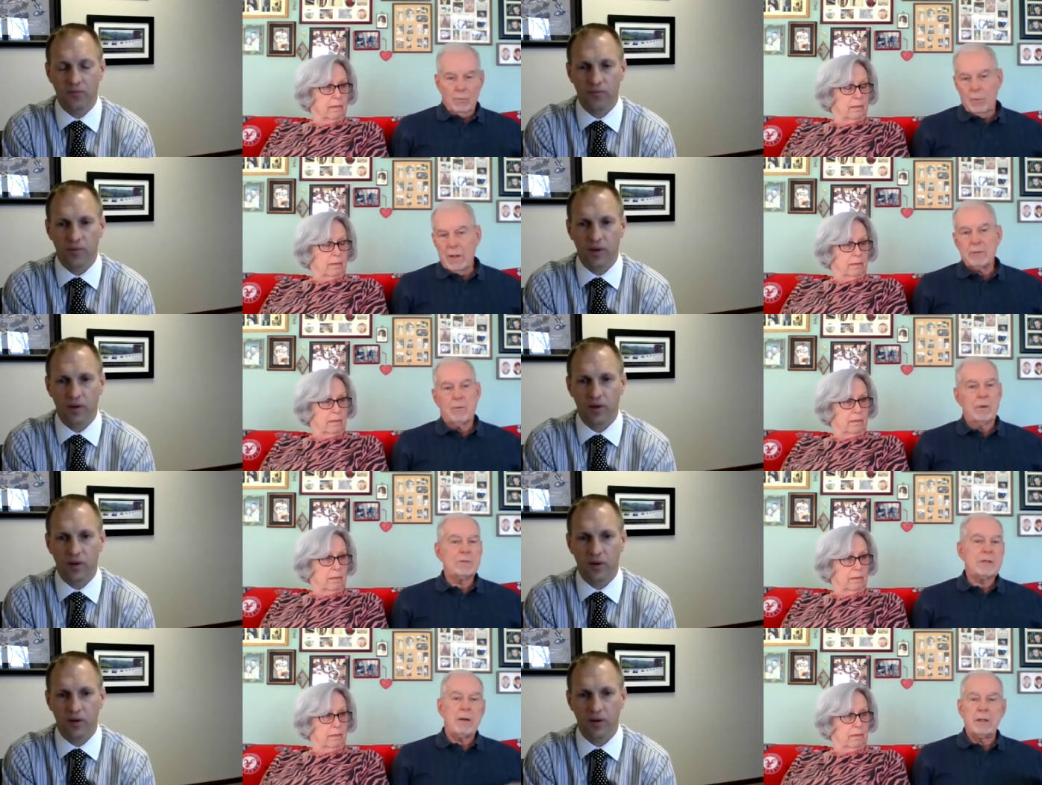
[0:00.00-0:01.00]
Speaker 1: where
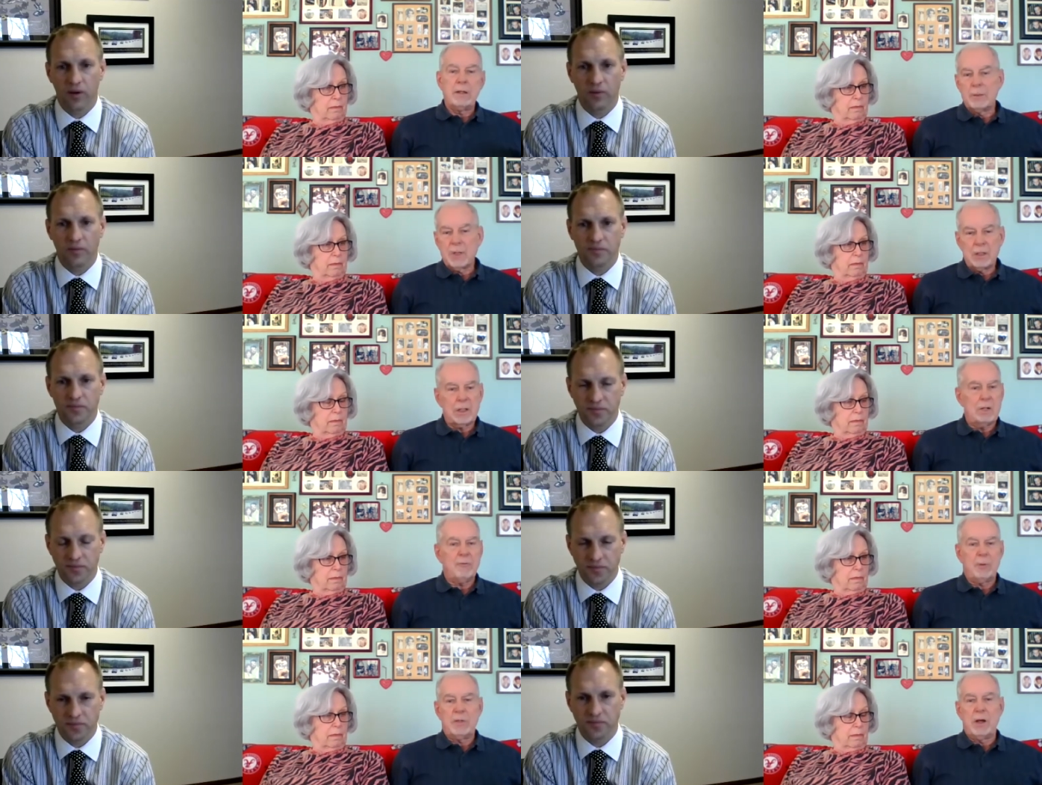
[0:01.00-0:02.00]
where's our income going to come
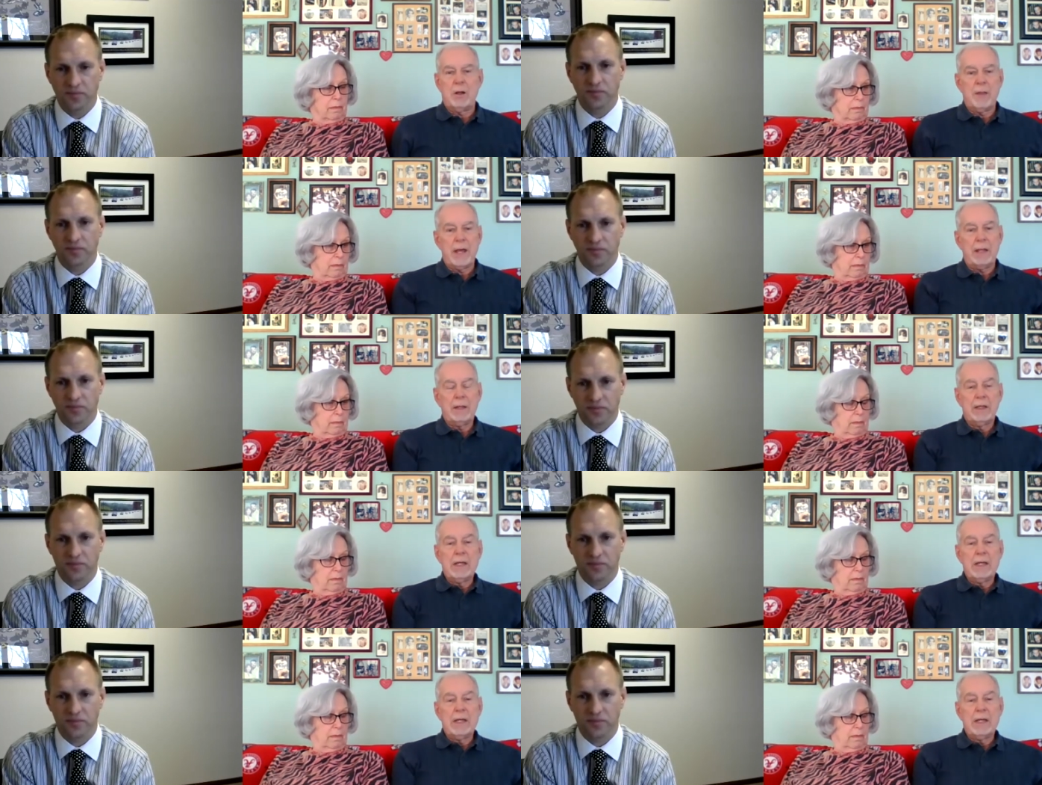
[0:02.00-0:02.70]
from and all that.